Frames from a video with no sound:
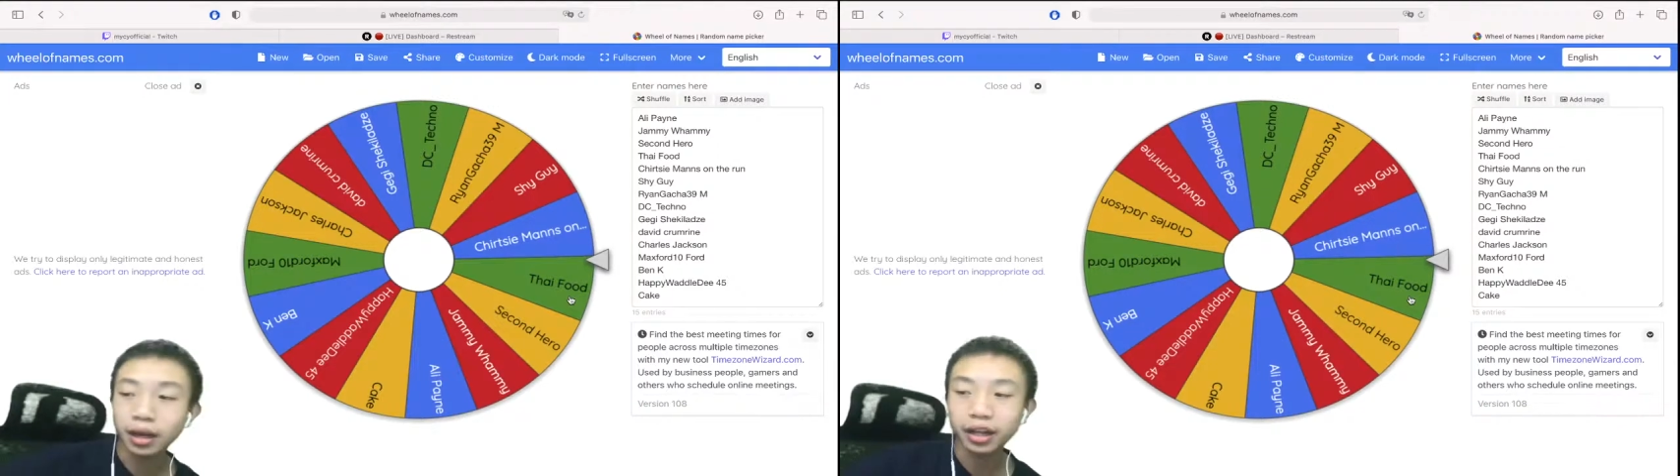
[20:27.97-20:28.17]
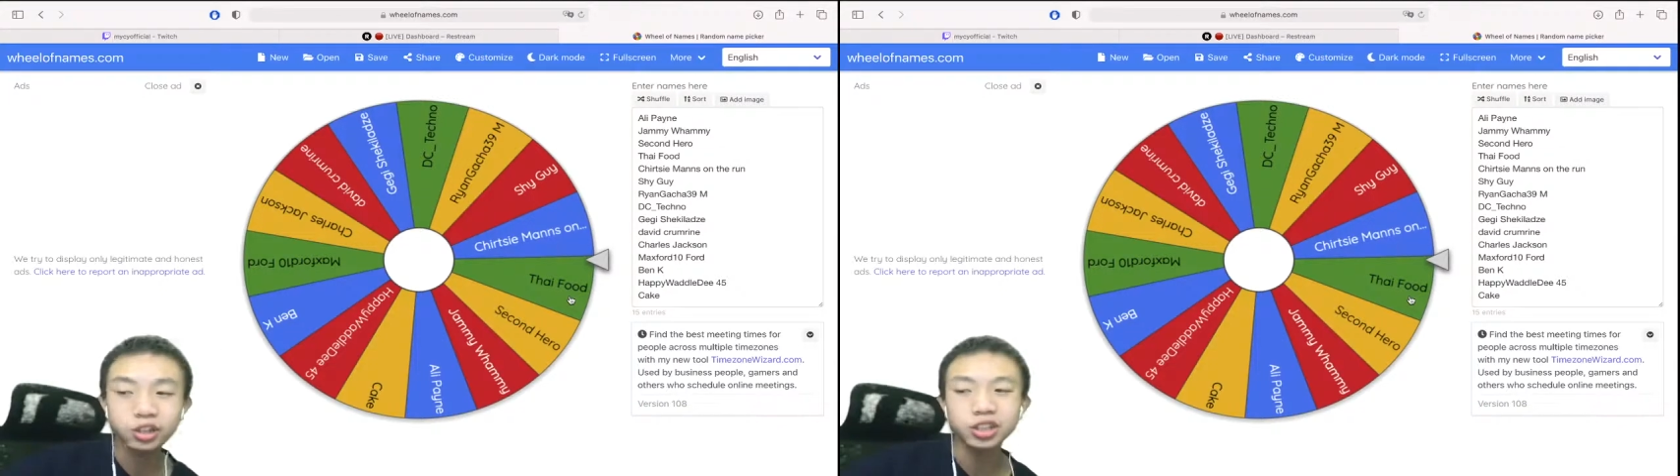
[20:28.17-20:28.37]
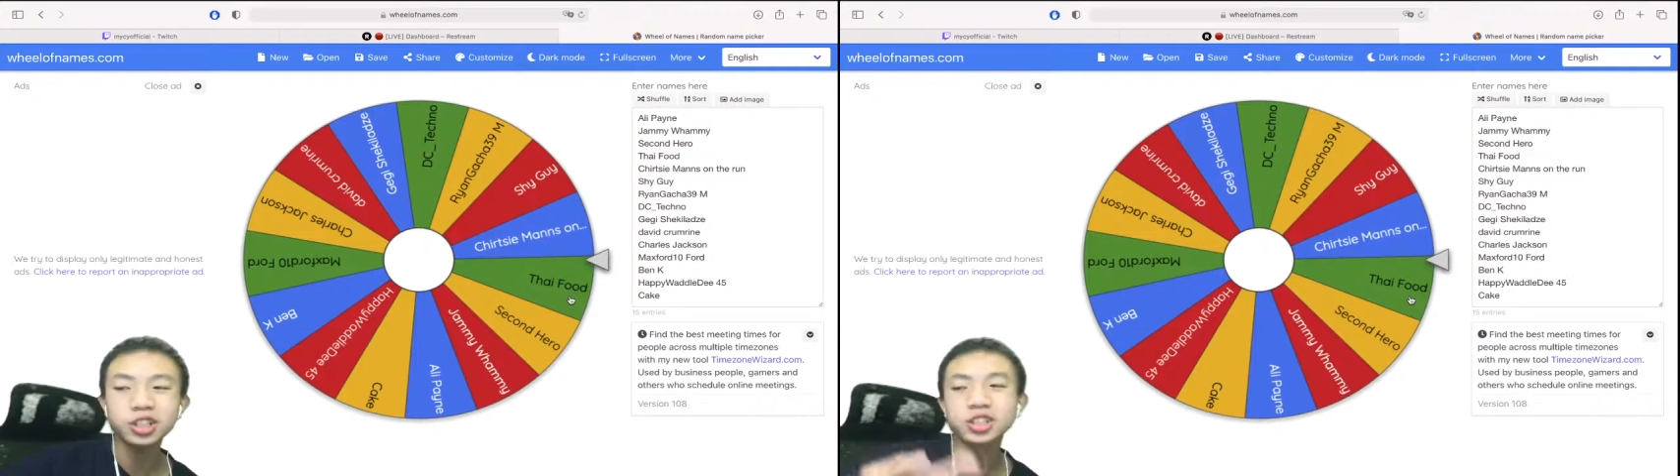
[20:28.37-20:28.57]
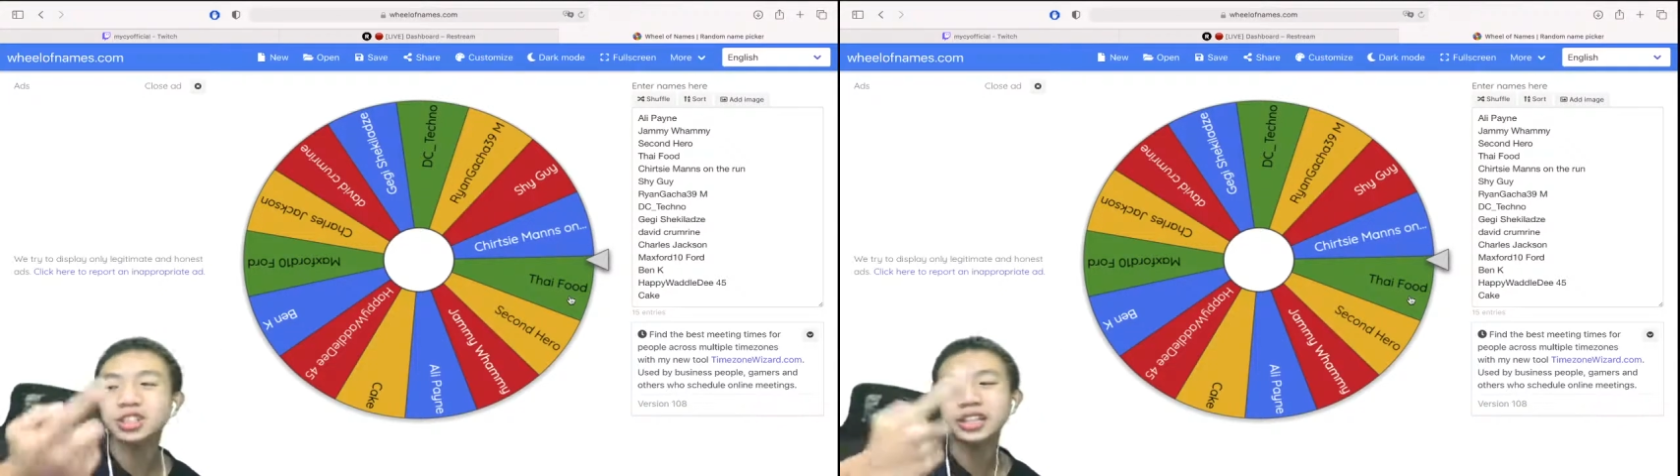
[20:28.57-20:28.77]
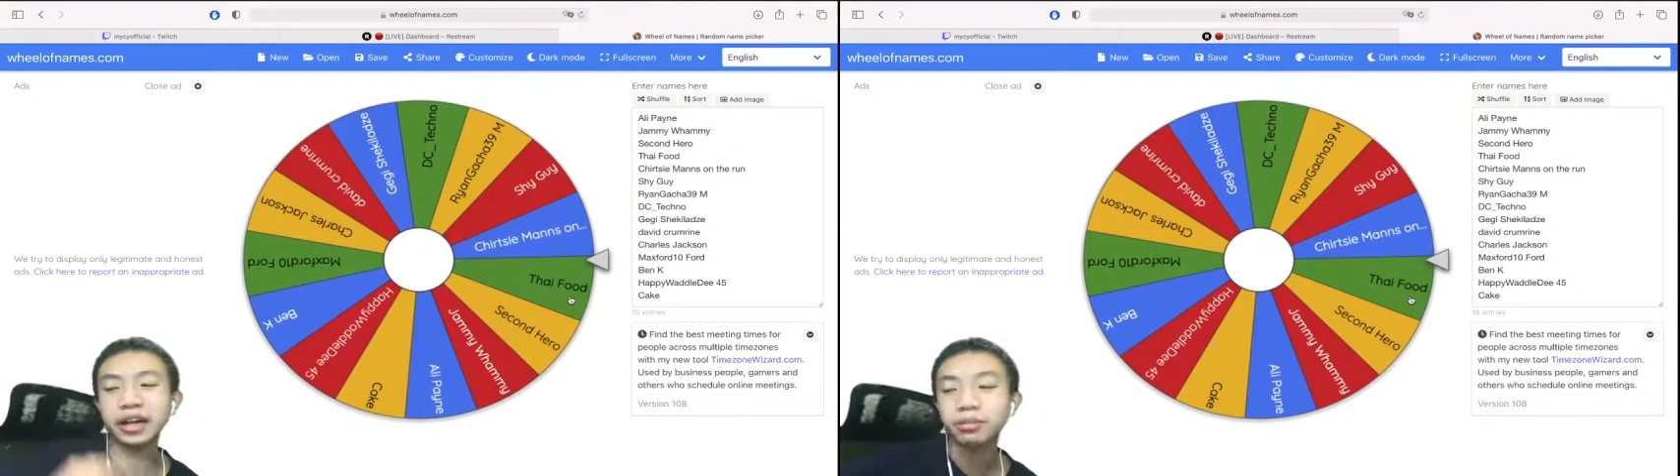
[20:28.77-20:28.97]
Actually, it's just
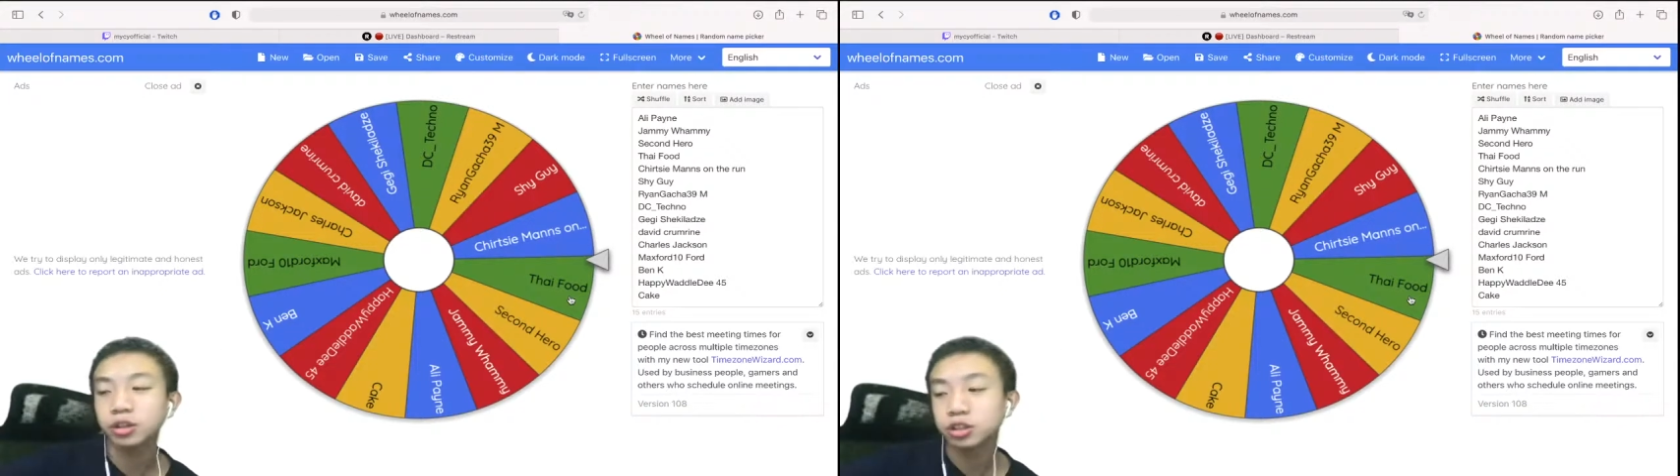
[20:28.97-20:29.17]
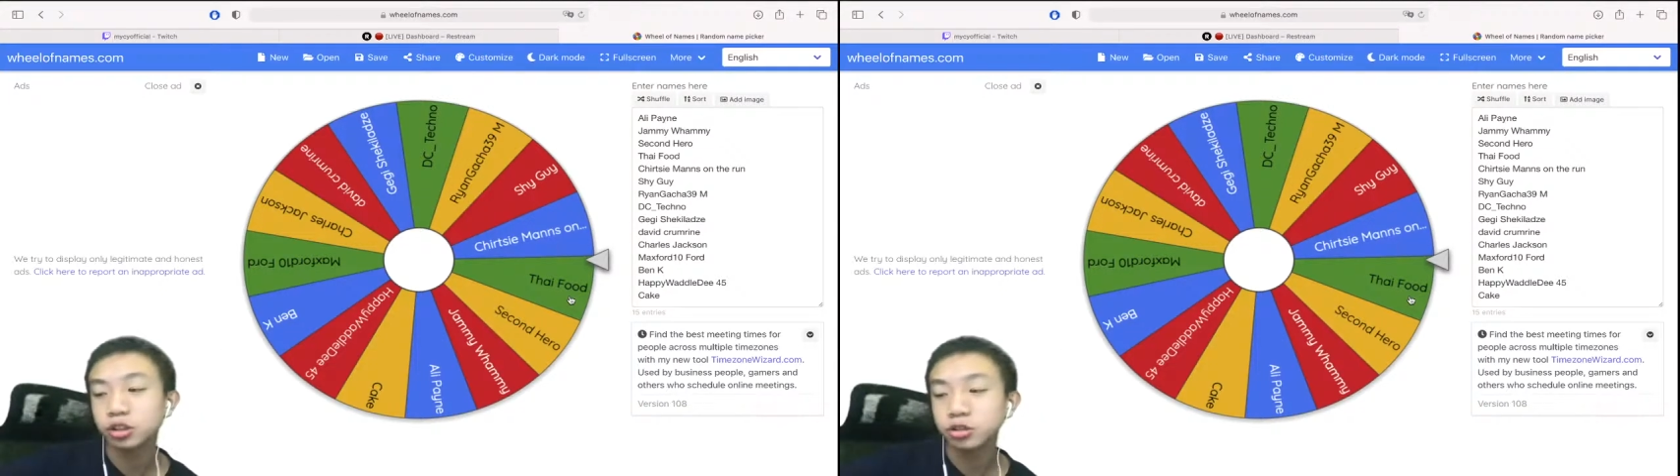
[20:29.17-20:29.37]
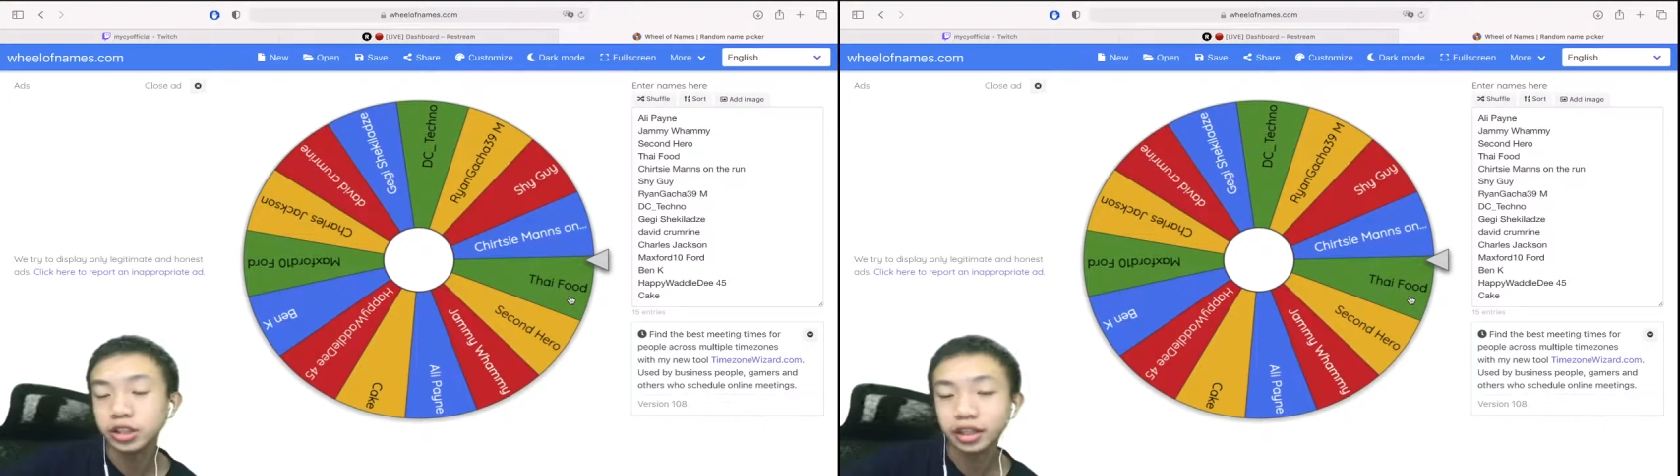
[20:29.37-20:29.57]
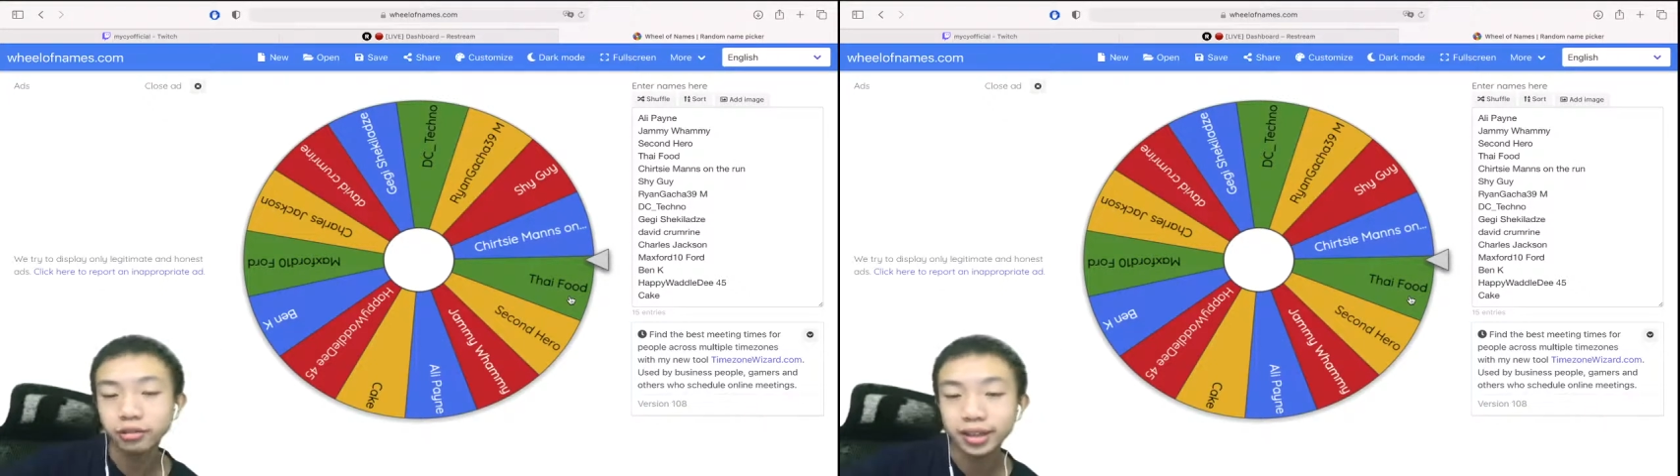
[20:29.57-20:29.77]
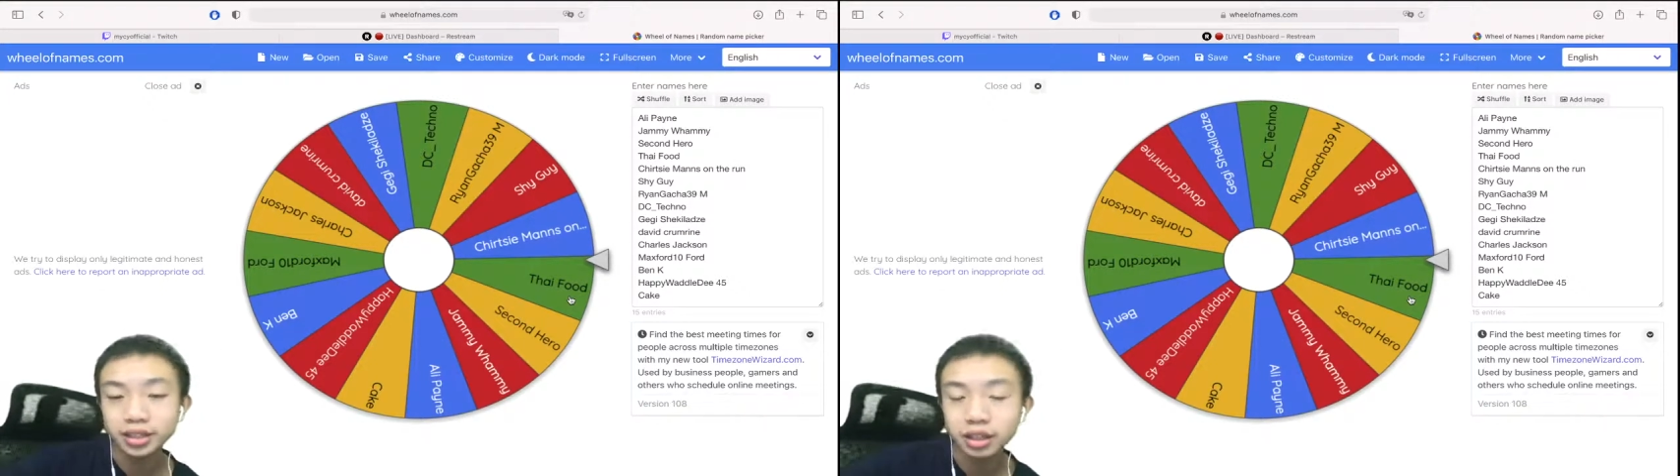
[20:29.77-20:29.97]
the Jackbox codes,
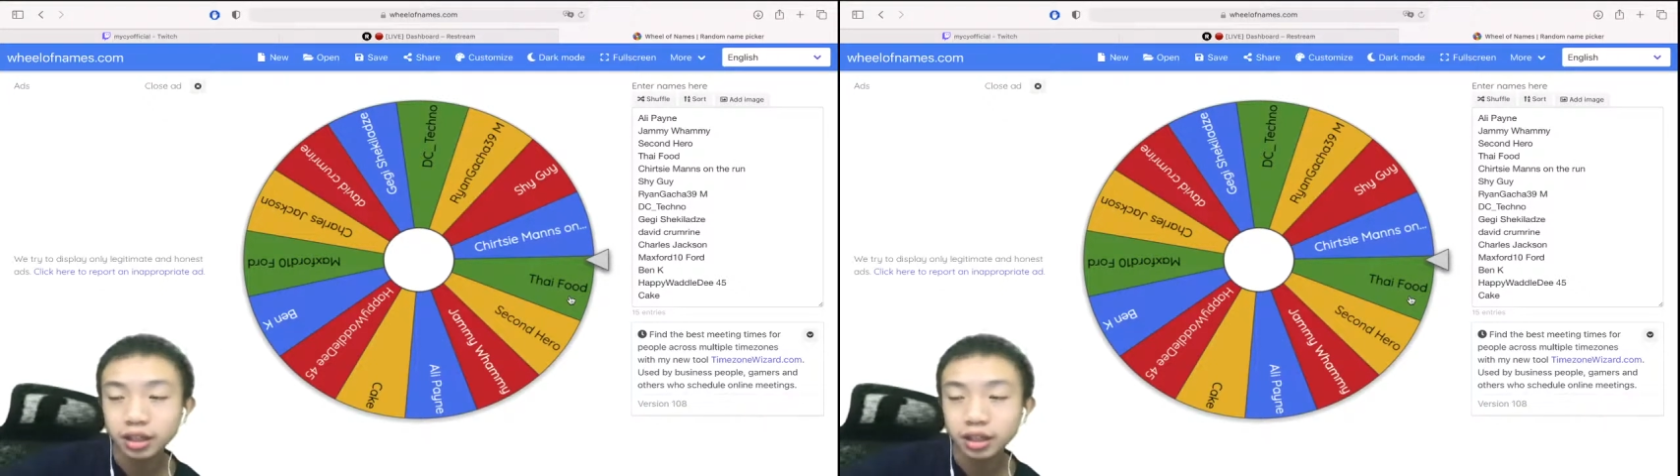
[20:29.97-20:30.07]
anyways.